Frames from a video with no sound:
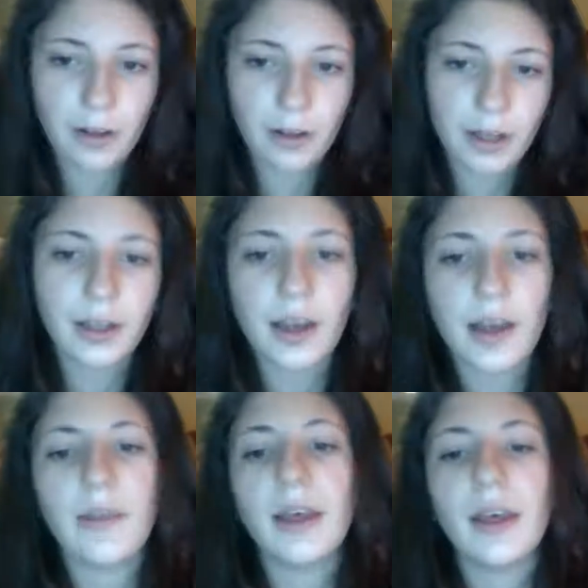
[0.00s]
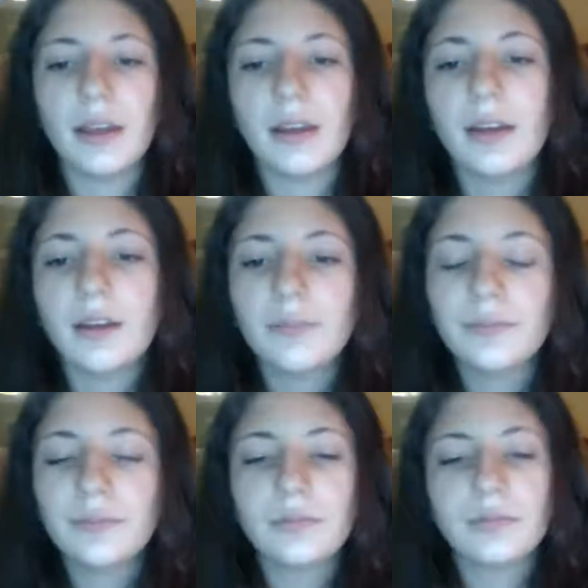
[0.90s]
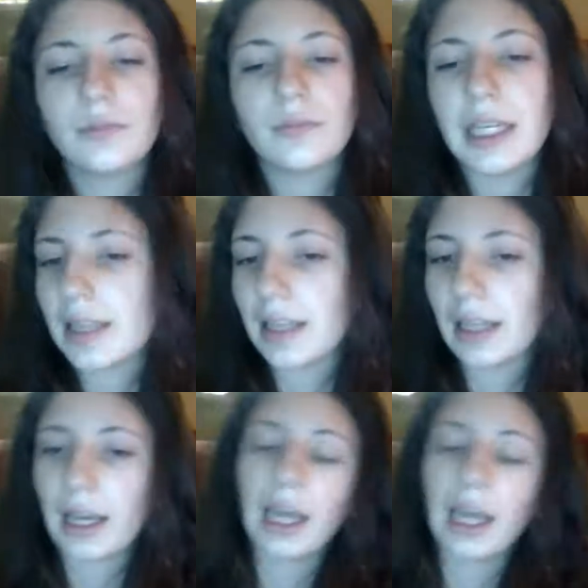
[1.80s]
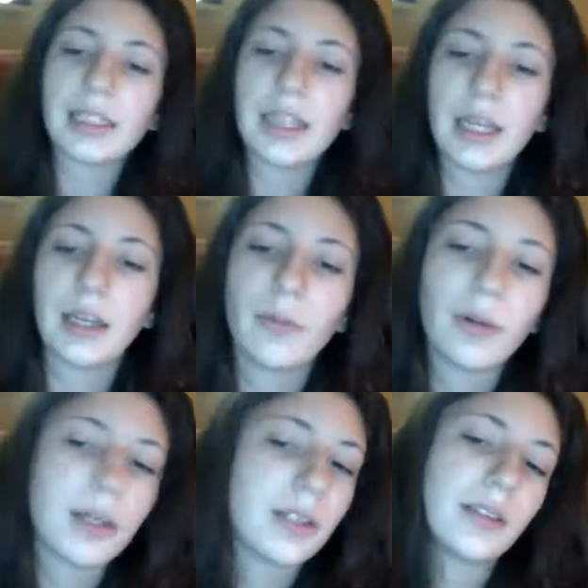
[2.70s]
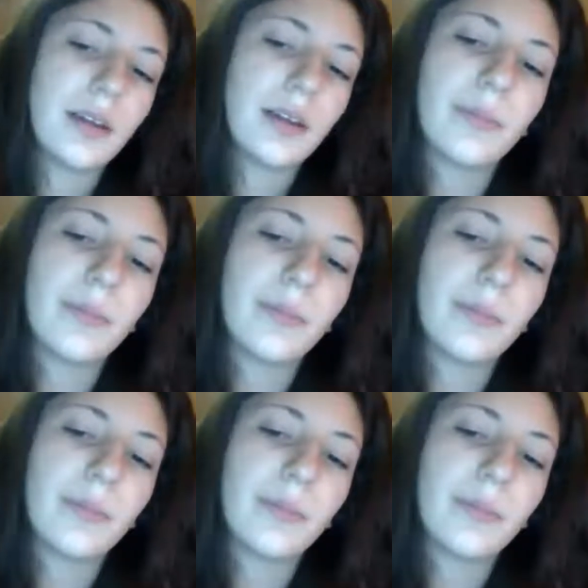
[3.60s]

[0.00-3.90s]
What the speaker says: And then it said like annotating words and numbers,